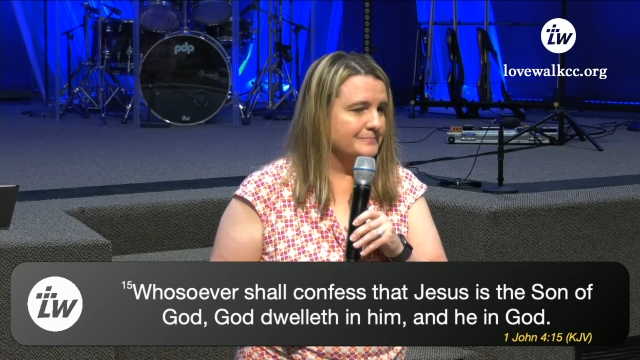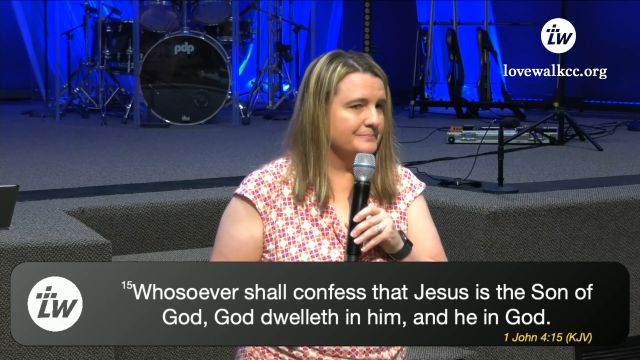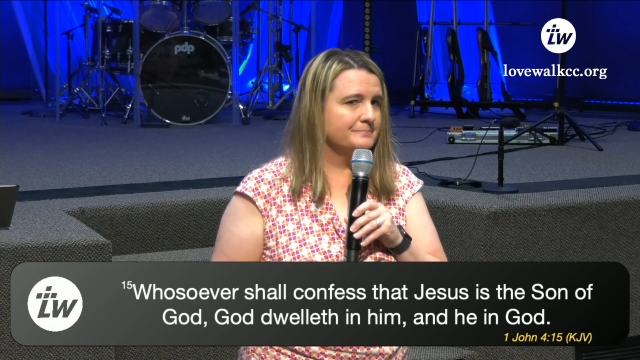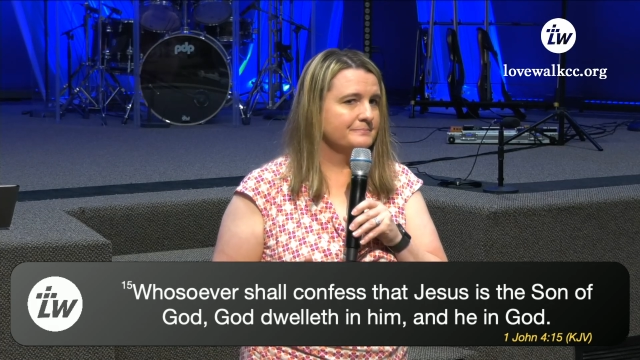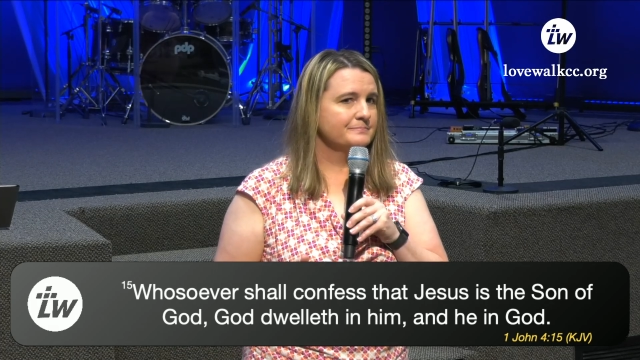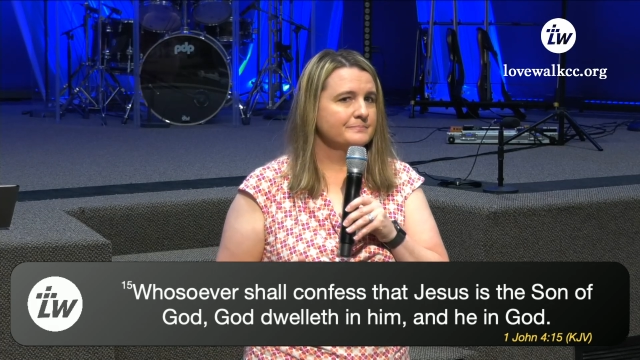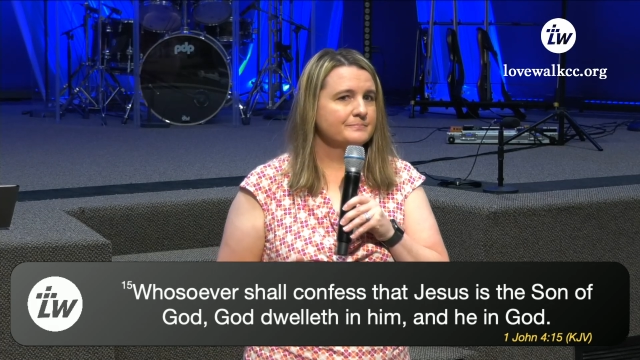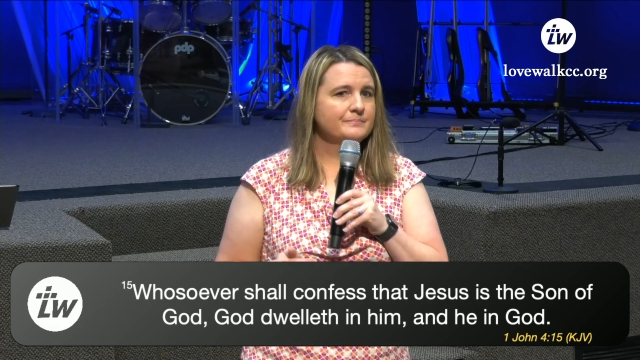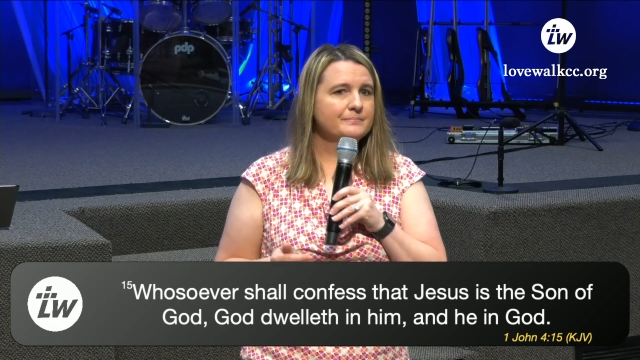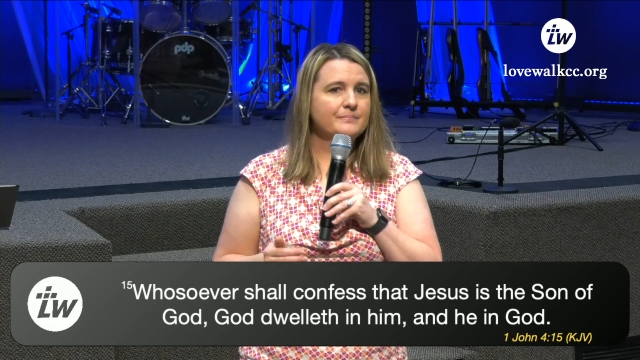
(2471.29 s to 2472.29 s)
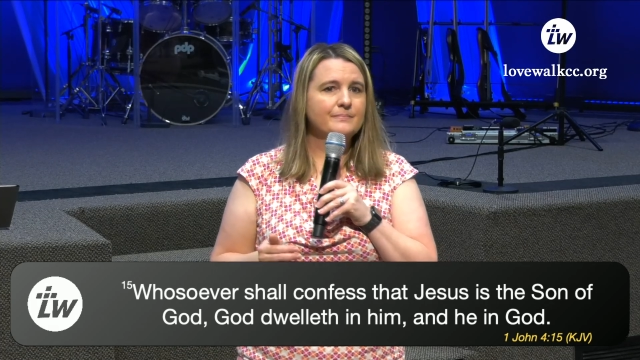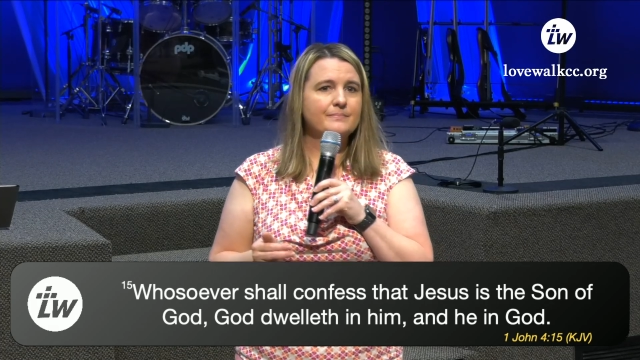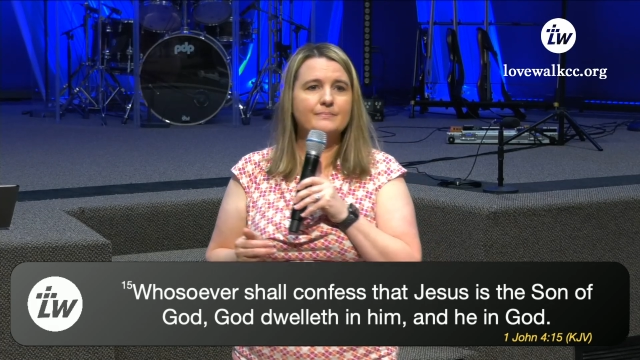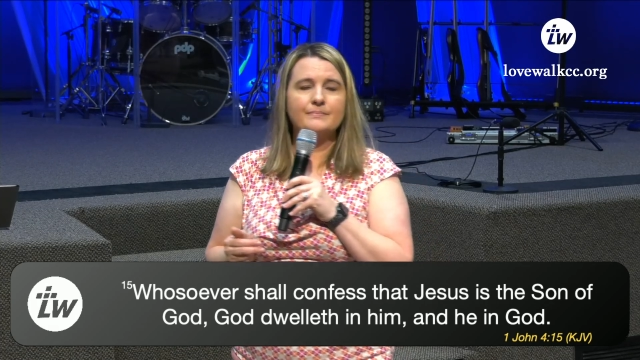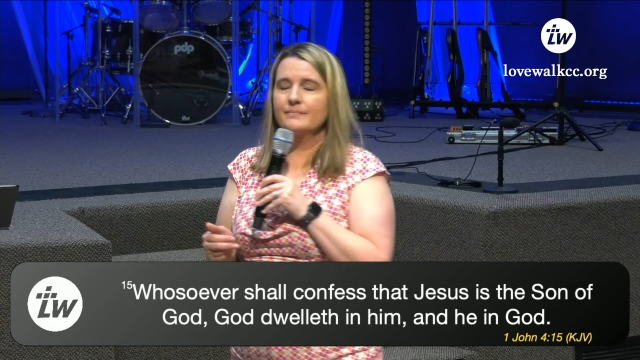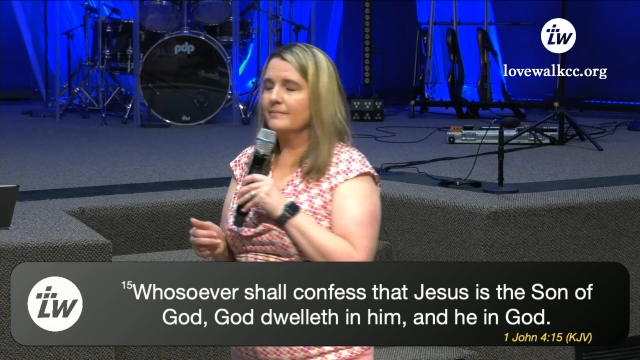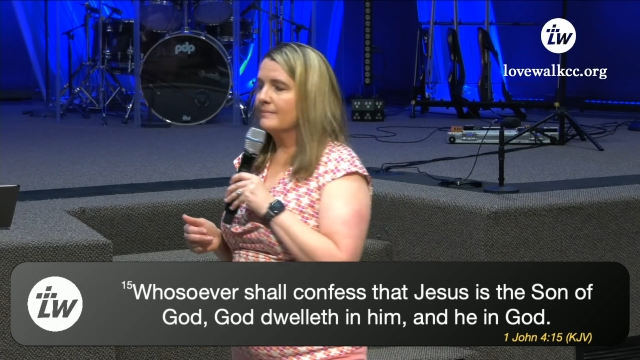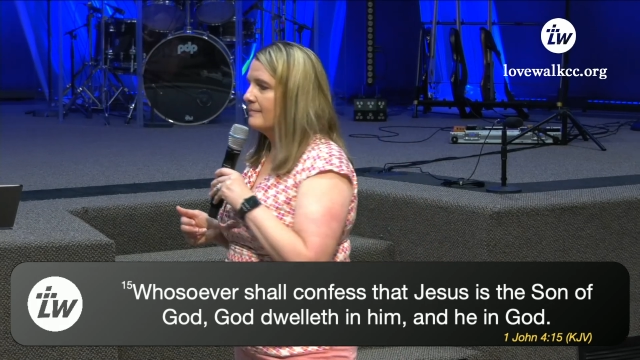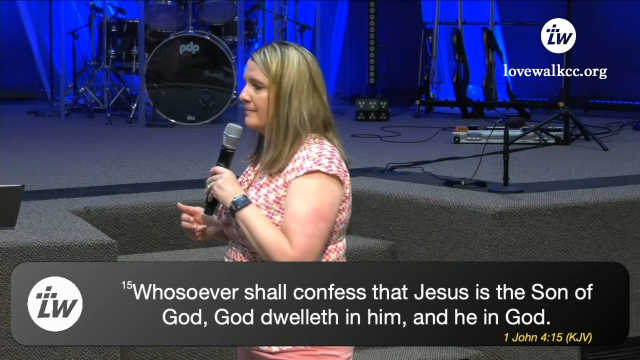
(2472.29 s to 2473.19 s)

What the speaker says: Nothing is said.